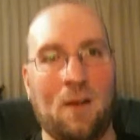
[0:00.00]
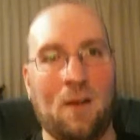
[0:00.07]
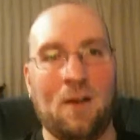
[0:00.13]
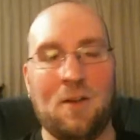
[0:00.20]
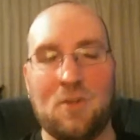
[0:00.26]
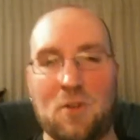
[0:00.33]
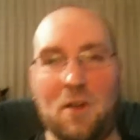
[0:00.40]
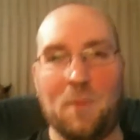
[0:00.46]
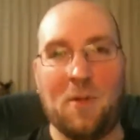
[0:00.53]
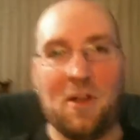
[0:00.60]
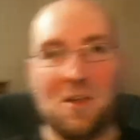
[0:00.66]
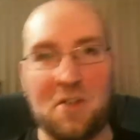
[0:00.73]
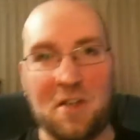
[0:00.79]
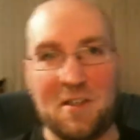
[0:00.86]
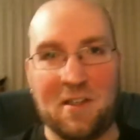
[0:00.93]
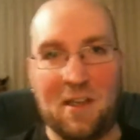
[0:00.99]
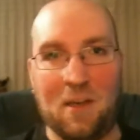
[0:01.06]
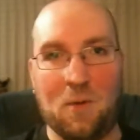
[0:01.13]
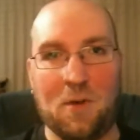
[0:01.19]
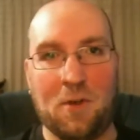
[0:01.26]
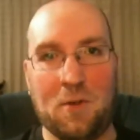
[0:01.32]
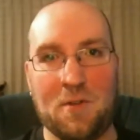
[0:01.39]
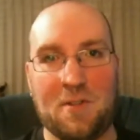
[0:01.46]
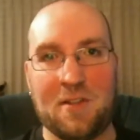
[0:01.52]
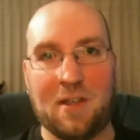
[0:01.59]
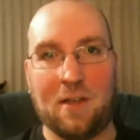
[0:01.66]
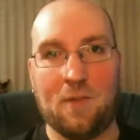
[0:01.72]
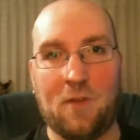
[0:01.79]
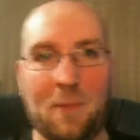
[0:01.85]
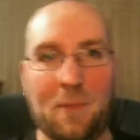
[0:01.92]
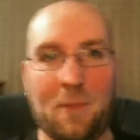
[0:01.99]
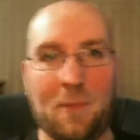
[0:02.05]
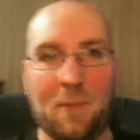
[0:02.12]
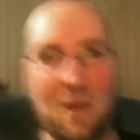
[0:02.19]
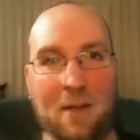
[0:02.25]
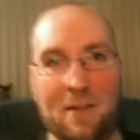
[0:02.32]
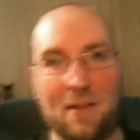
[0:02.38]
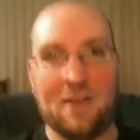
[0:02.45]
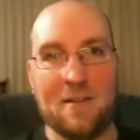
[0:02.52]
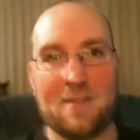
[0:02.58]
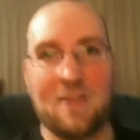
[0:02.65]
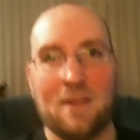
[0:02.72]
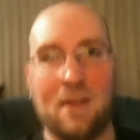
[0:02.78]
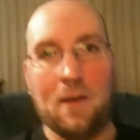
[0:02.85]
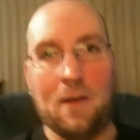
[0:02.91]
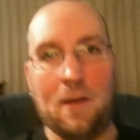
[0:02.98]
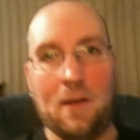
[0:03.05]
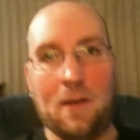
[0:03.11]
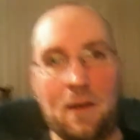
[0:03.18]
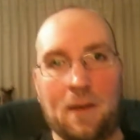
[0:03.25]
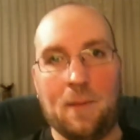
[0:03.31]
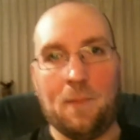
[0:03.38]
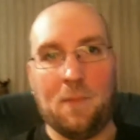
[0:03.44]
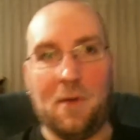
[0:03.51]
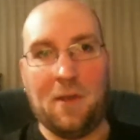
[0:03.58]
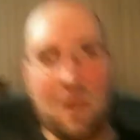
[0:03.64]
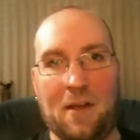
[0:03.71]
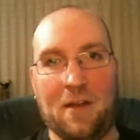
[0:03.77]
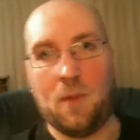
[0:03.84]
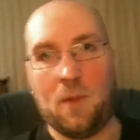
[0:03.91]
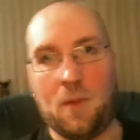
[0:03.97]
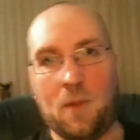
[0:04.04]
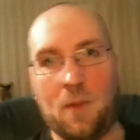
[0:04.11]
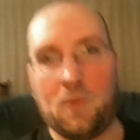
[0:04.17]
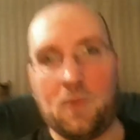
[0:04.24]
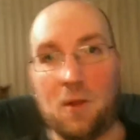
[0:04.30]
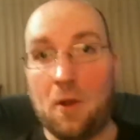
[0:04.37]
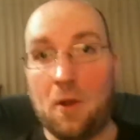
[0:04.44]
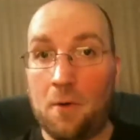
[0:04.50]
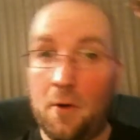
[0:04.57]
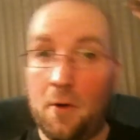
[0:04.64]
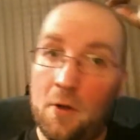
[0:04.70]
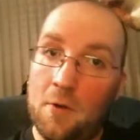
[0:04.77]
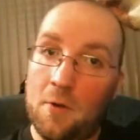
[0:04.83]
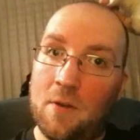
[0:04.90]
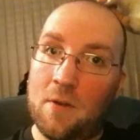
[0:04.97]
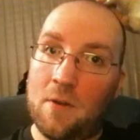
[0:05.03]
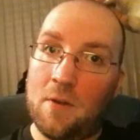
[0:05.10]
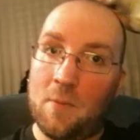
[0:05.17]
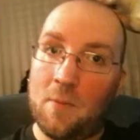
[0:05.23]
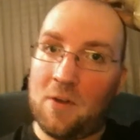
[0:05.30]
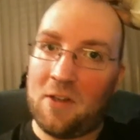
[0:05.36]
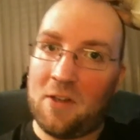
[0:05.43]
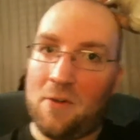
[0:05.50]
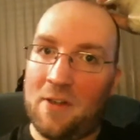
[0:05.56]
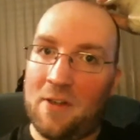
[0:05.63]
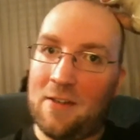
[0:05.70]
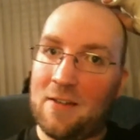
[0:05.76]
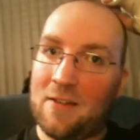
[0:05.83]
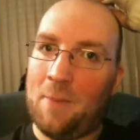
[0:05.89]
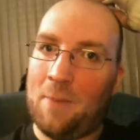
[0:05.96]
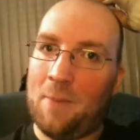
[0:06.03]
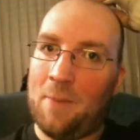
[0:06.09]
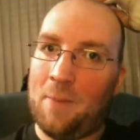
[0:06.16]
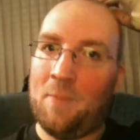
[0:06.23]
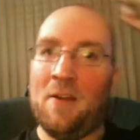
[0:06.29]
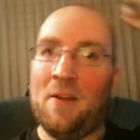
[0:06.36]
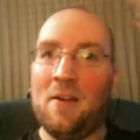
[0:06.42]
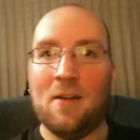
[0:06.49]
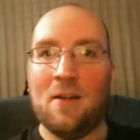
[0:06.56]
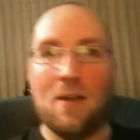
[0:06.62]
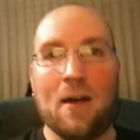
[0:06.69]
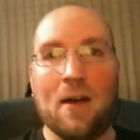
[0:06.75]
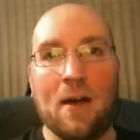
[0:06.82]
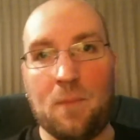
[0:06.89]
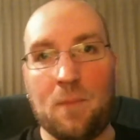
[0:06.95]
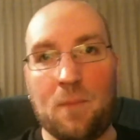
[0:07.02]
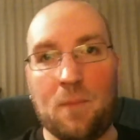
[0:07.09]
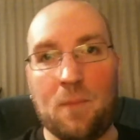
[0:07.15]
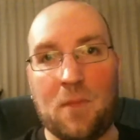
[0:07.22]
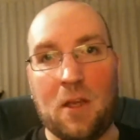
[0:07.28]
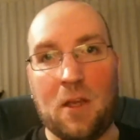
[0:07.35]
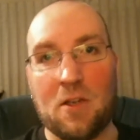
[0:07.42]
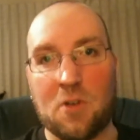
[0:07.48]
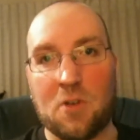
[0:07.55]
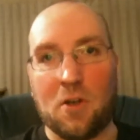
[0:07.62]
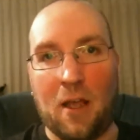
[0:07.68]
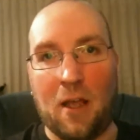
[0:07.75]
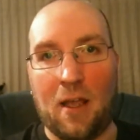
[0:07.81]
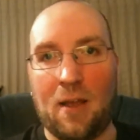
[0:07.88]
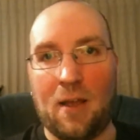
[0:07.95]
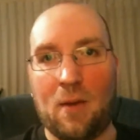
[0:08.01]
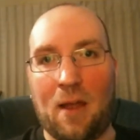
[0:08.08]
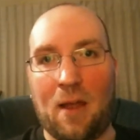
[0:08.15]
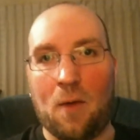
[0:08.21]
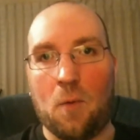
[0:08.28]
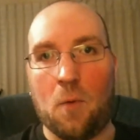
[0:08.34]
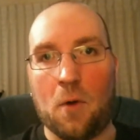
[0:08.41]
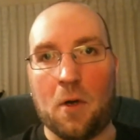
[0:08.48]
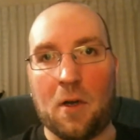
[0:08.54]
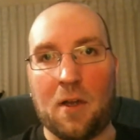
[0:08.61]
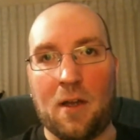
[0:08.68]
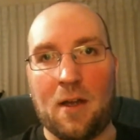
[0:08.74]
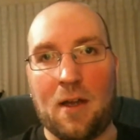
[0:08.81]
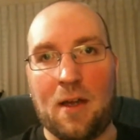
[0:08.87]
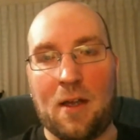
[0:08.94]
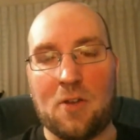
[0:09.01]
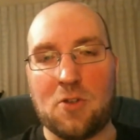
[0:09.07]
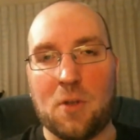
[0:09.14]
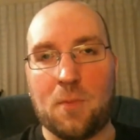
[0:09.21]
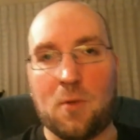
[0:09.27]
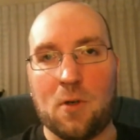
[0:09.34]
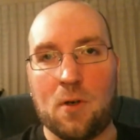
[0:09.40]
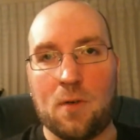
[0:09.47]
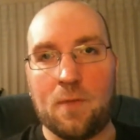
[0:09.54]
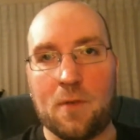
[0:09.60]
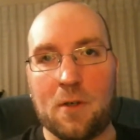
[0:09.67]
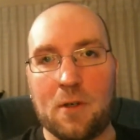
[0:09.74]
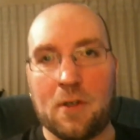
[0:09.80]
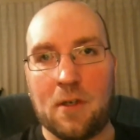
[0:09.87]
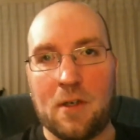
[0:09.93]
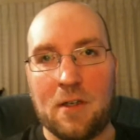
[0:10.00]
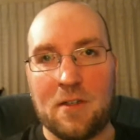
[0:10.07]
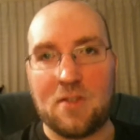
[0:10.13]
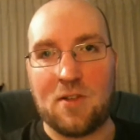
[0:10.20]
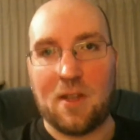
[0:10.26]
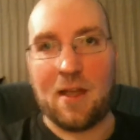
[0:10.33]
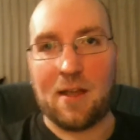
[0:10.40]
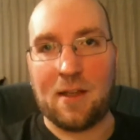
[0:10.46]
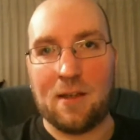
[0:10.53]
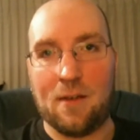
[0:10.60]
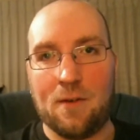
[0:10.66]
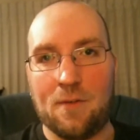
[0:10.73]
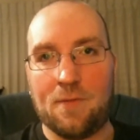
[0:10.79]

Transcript: So I apologize to anyone who's sick of hearing about this, but some people don't know, so I'm going to go ahead and explain. Yesterday at work, I tripped over a stack of